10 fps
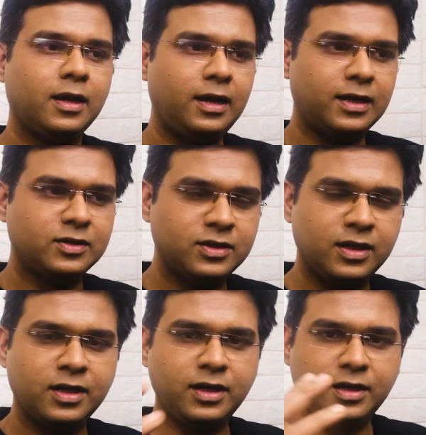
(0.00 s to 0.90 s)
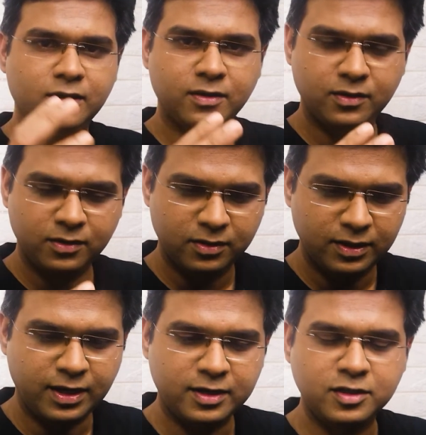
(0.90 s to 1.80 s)
Let's say
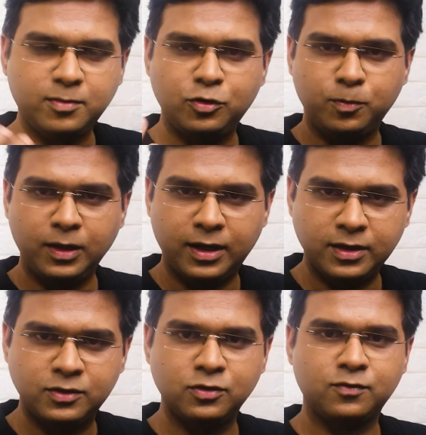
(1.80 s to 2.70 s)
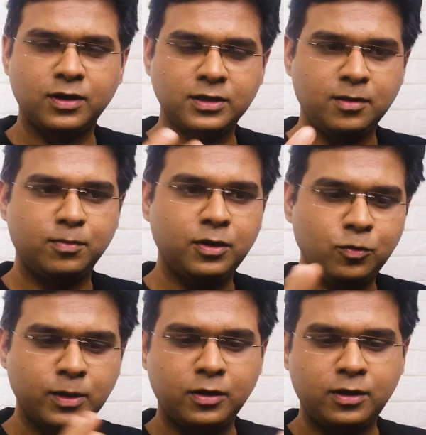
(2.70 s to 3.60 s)
there are some duplicates. So for example, you
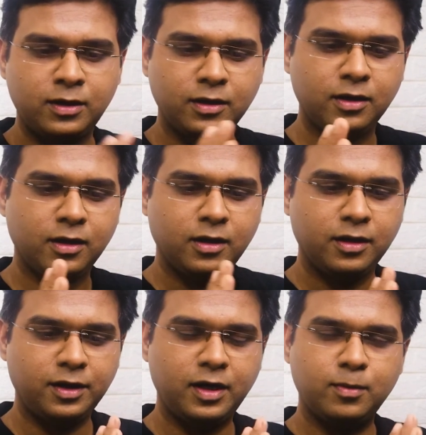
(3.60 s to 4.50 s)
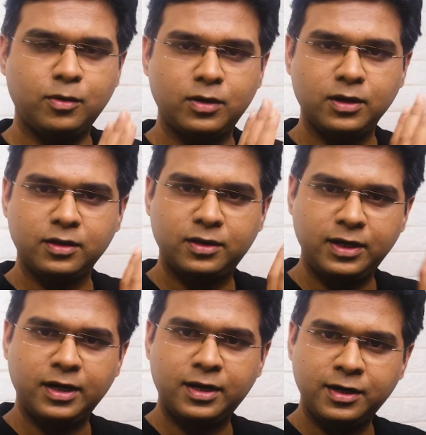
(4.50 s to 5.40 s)
may not read about
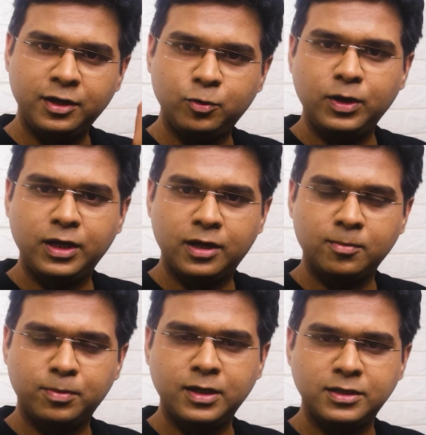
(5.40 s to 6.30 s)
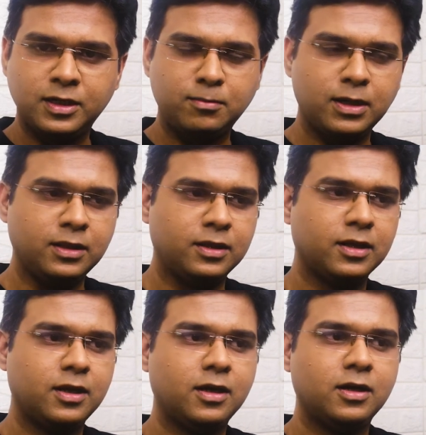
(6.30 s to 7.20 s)
300 unique companies in a month.
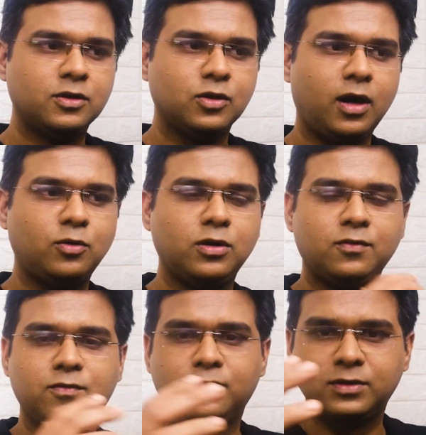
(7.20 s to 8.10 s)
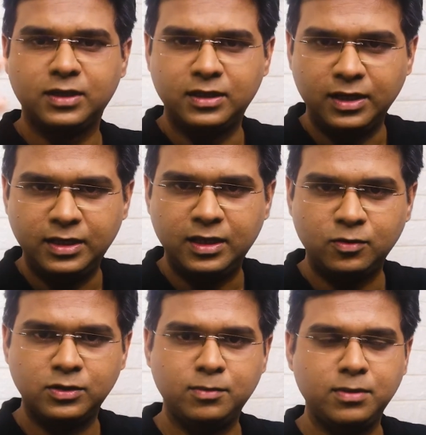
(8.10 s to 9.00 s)
So out of say
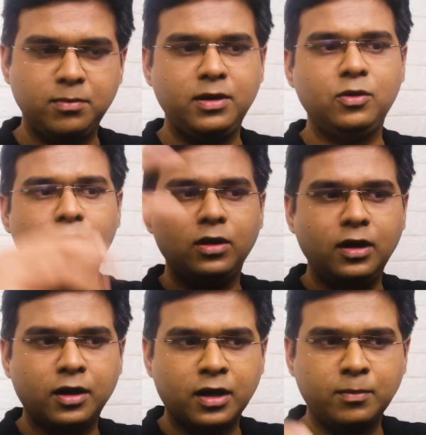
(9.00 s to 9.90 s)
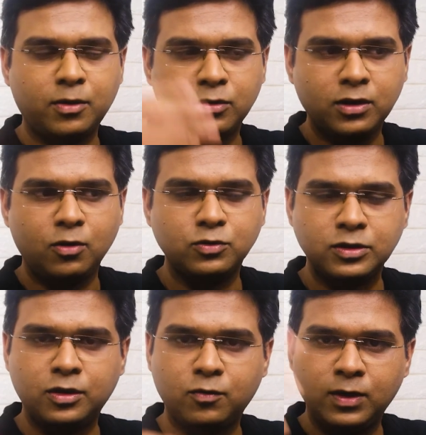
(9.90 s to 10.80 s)
3,000, maybe you learn about
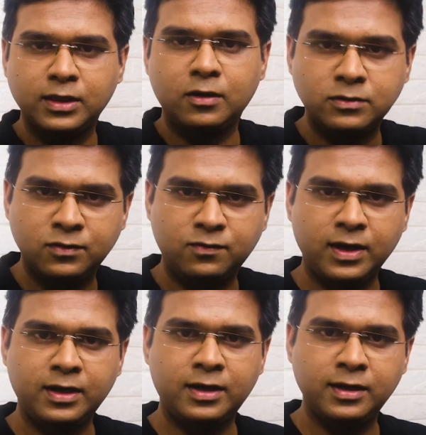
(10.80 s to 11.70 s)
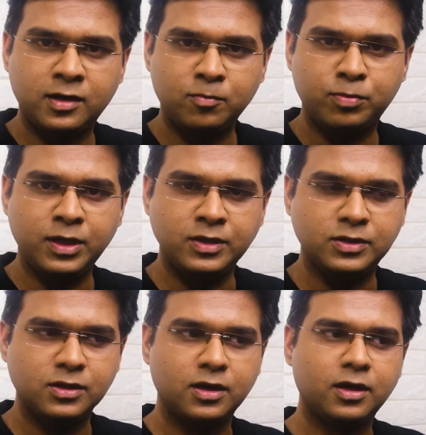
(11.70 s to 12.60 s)
1,000 or 1,500 companies